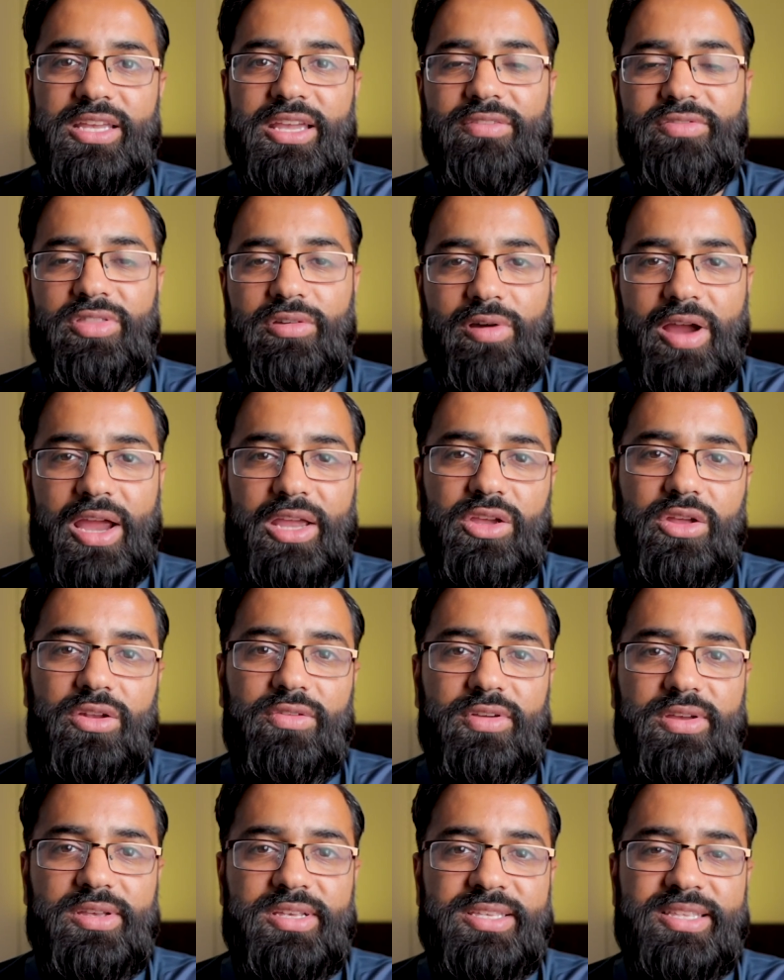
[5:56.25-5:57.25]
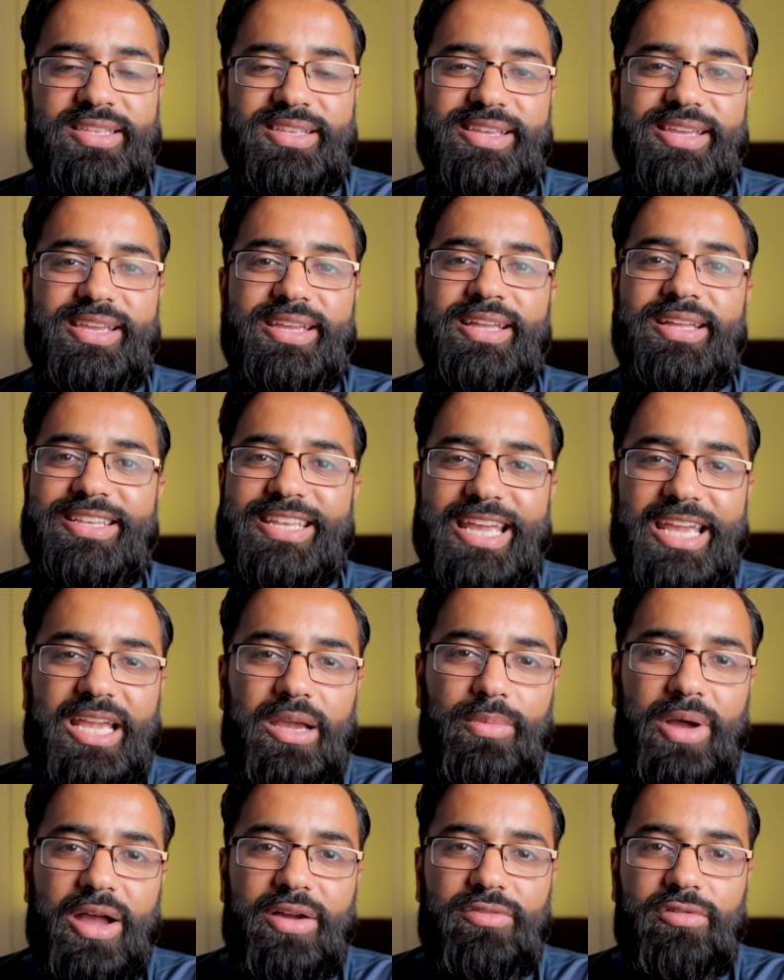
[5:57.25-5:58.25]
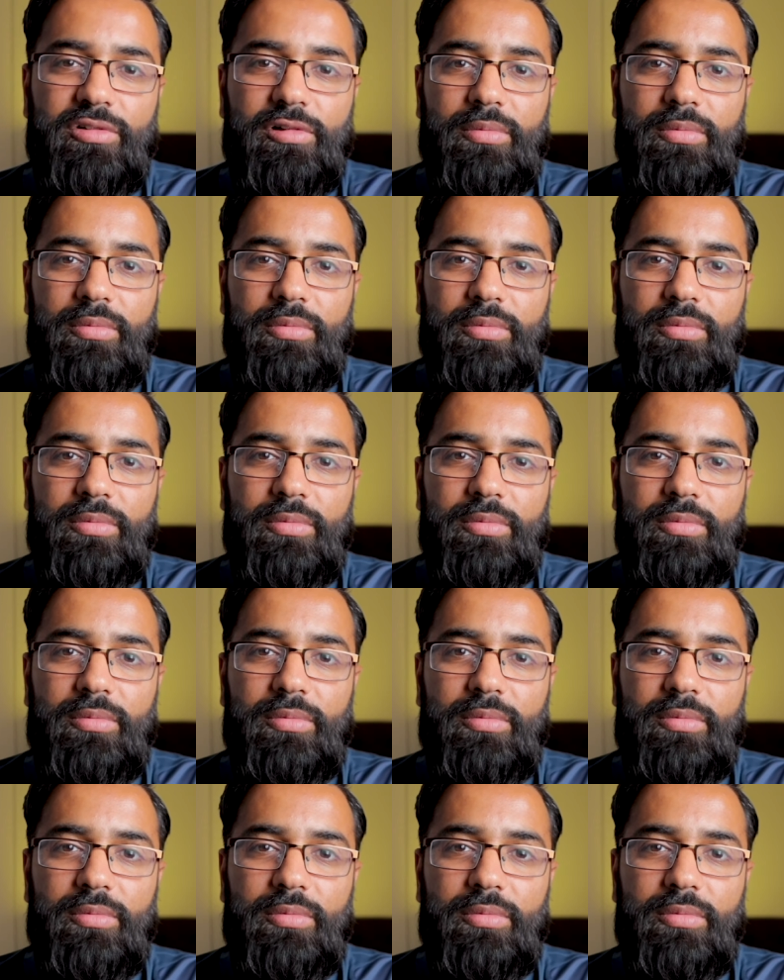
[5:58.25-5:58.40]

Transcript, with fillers: If they're at university, take them out for